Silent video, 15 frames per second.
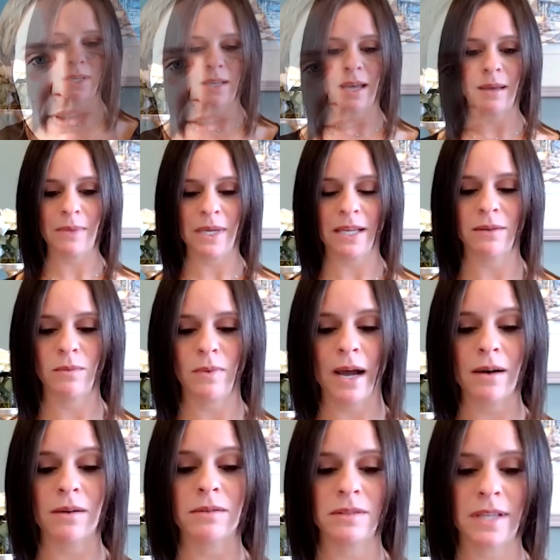I mean,
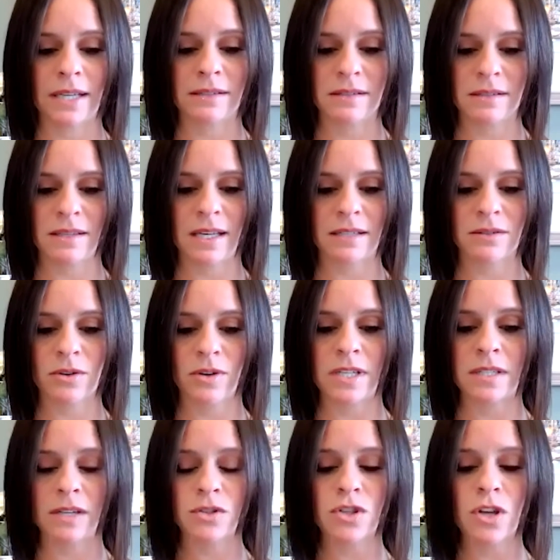wow, that's
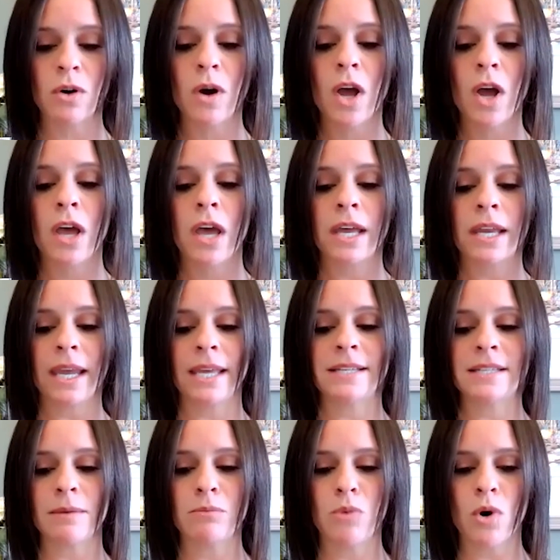crazy. So is
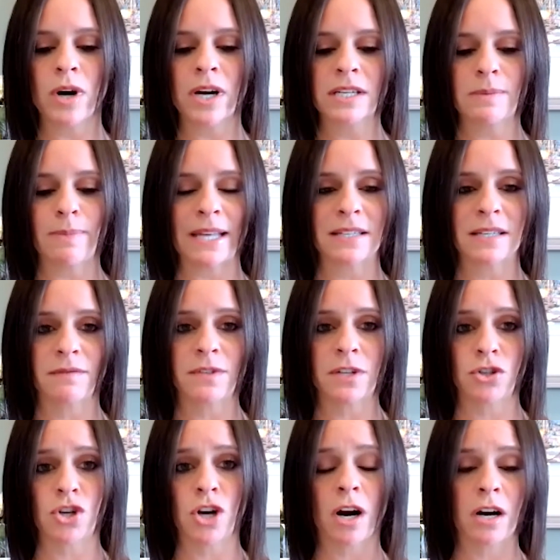it more expensive to
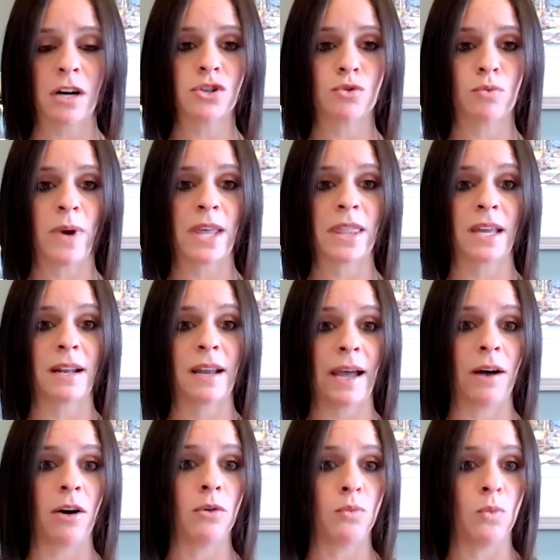charge with an
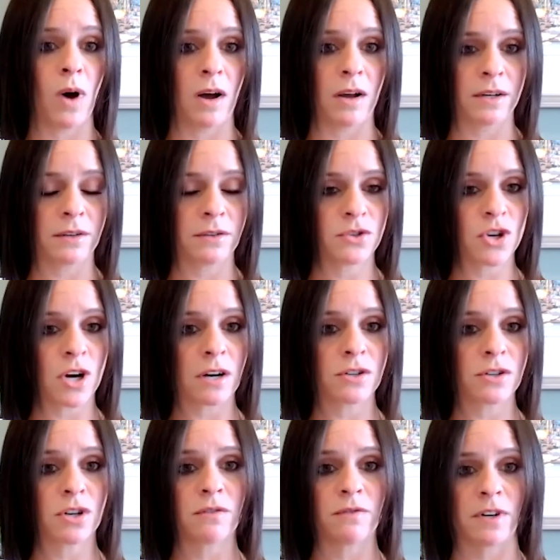L1
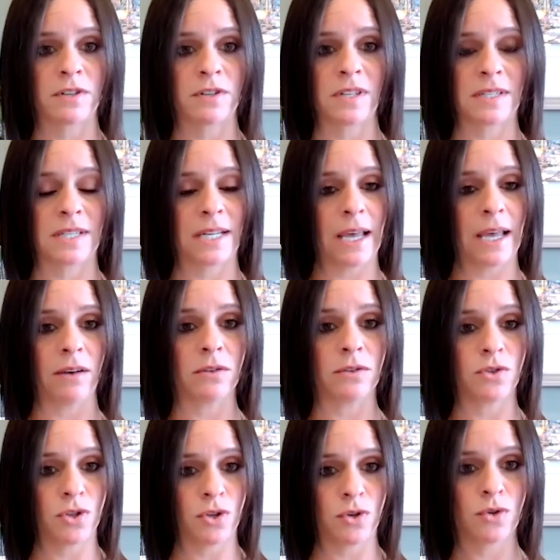charger versus an
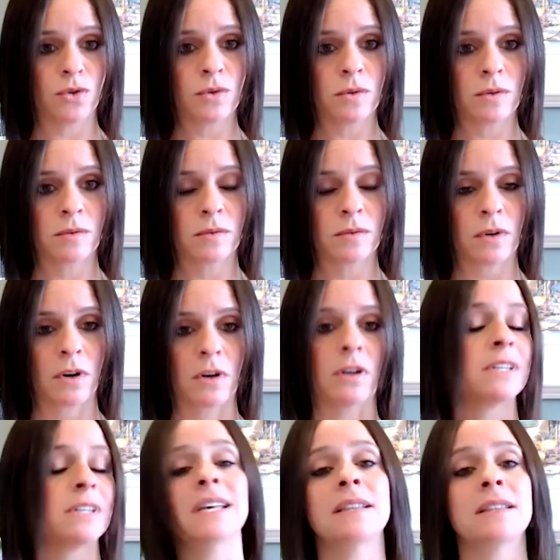L2, or
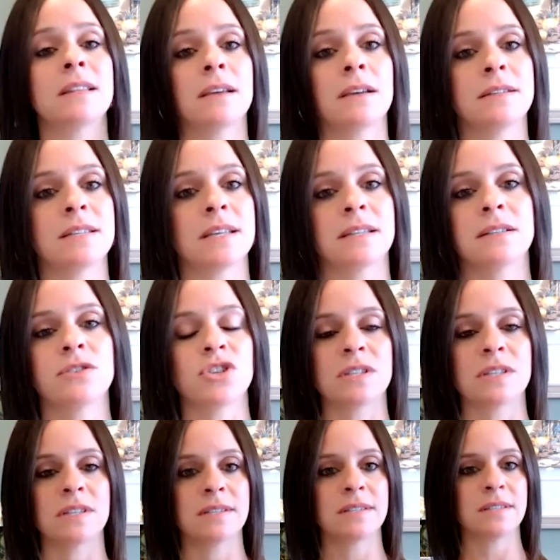is it just
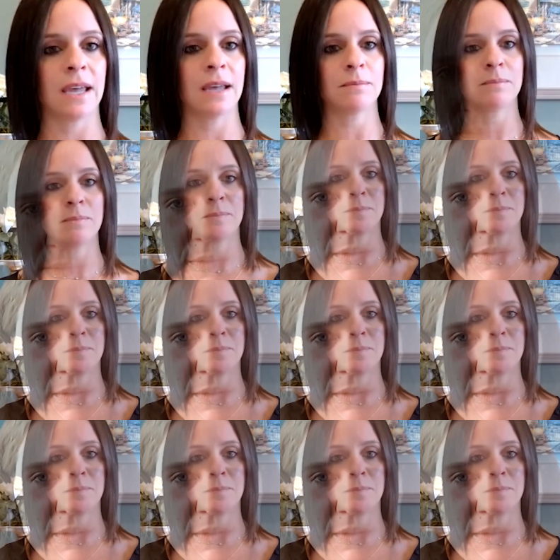the same?